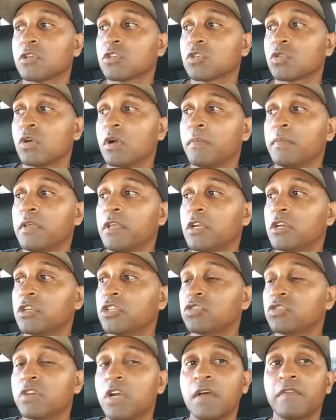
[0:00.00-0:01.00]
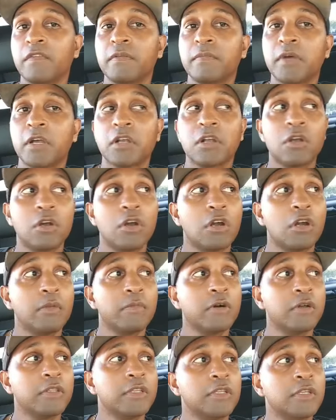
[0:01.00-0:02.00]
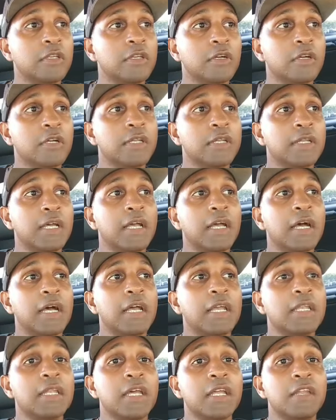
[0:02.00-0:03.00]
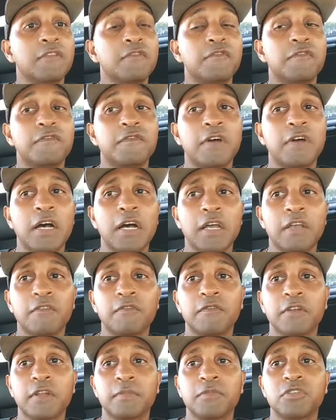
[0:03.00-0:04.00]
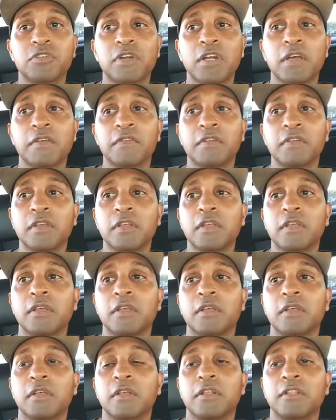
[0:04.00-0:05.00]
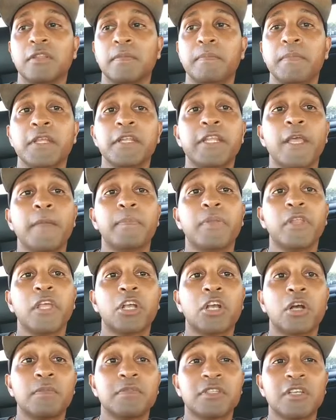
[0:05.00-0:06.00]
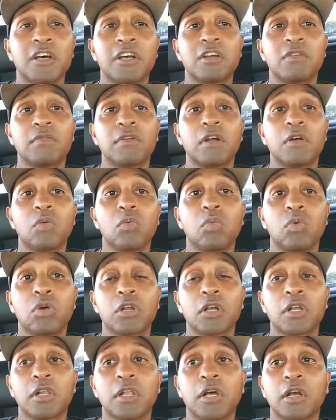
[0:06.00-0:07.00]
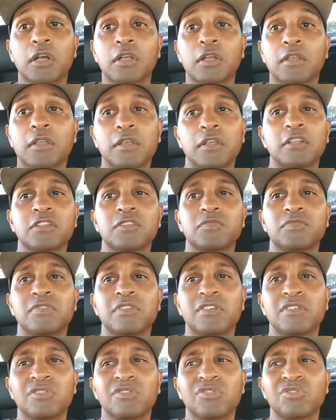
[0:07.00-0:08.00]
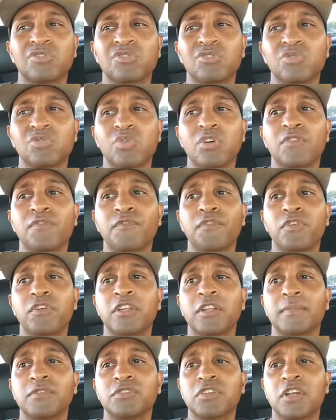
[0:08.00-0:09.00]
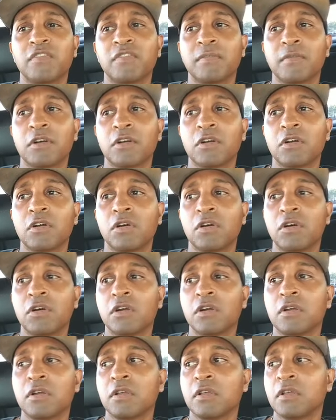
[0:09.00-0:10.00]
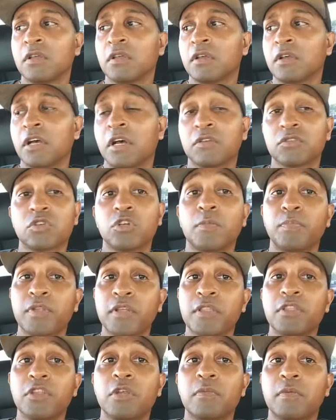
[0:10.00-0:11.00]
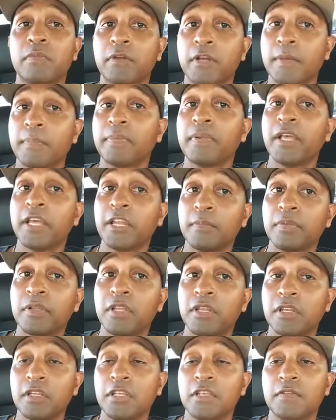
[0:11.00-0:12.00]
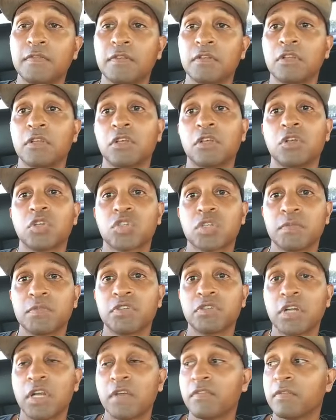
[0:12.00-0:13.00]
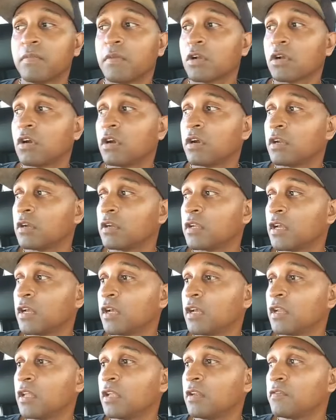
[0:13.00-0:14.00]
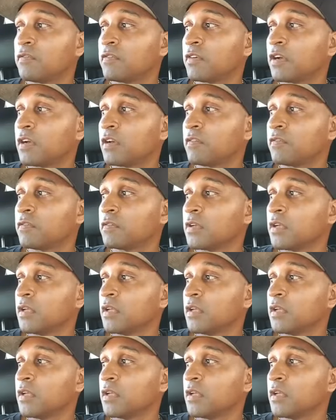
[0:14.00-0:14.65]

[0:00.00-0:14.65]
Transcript: So I'm here driving my car. I'm on the I-95, and I'm driving. The midday play comes out around 1 o'clock, and it's around 12:30, and I'm driving my car. I was going to play the number, but I plan to play it in the evening. So I'm driving my car here on the I-95.